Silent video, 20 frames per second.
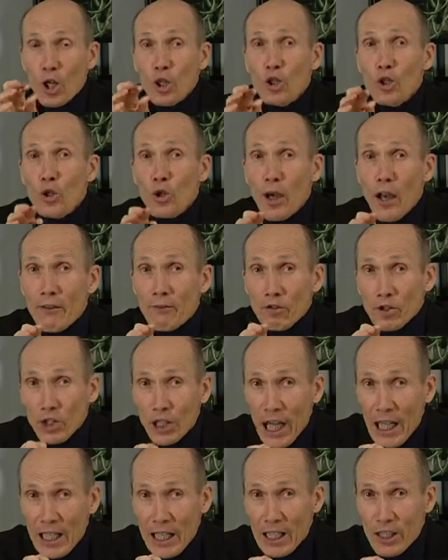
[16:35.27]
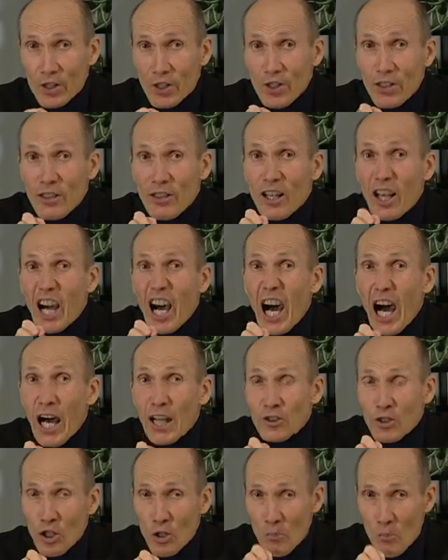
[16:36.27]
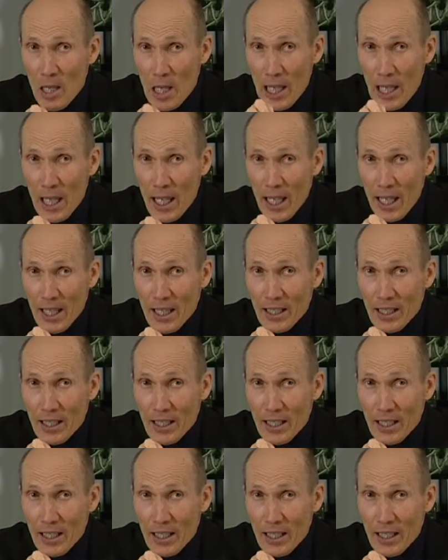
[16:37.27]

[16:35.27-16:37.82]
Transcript: you have done it unto me.